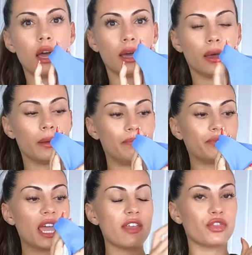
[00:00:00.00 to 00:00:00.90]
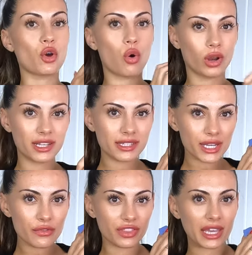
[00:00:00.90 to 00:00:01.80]
The
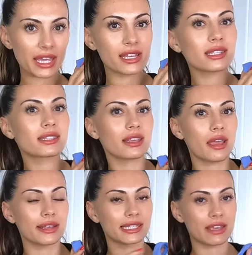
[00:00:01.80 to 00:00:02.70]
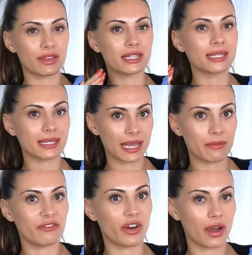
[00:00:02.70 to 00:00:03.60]
quality of this is giving
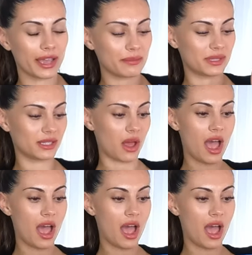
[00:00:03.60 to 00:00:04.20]
skim vibes.